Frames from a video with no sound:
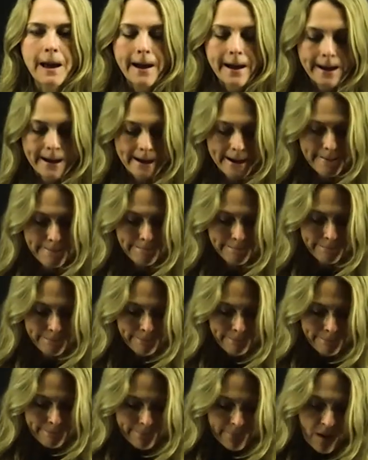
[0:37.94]

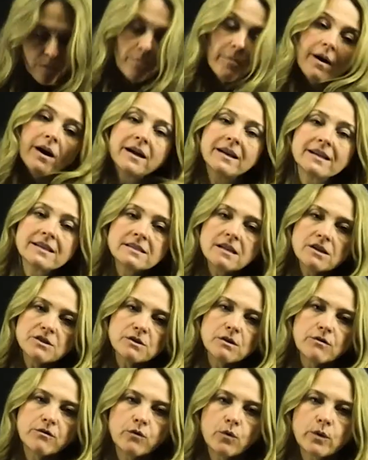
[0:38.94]
But it's
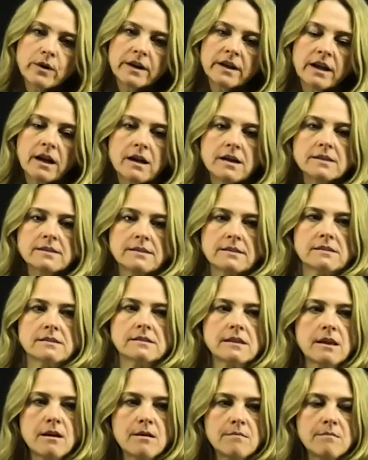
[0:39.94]
also affording us
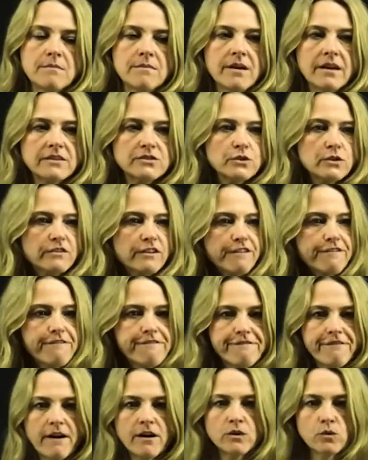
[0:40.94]
some sort of a
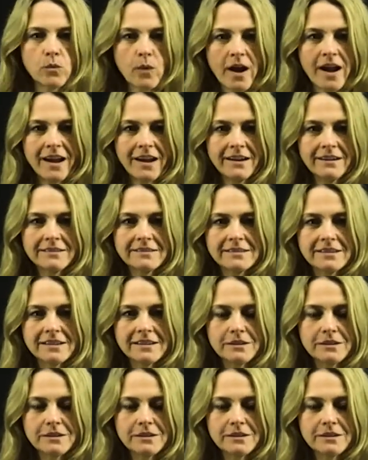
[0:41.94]
fun way to